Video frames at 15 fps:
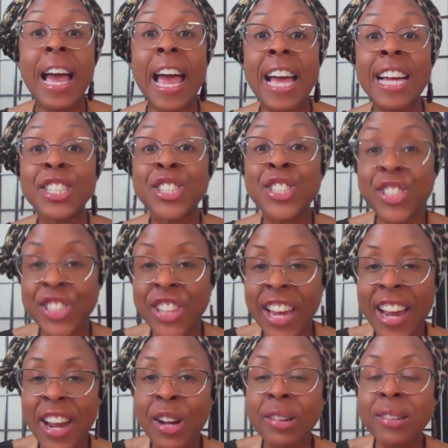and
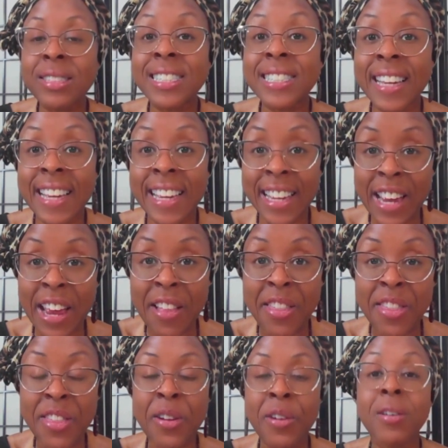share
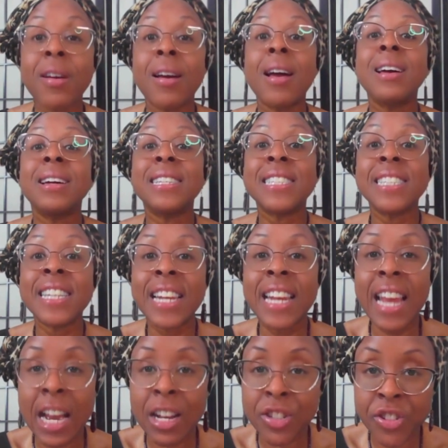together
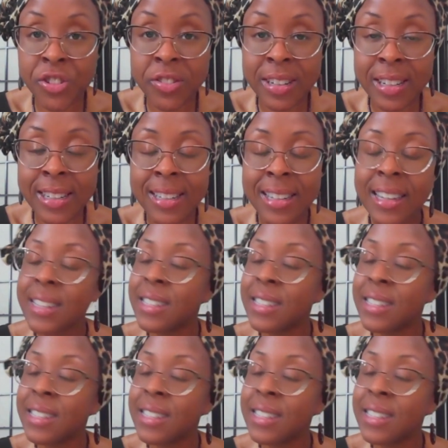naturally.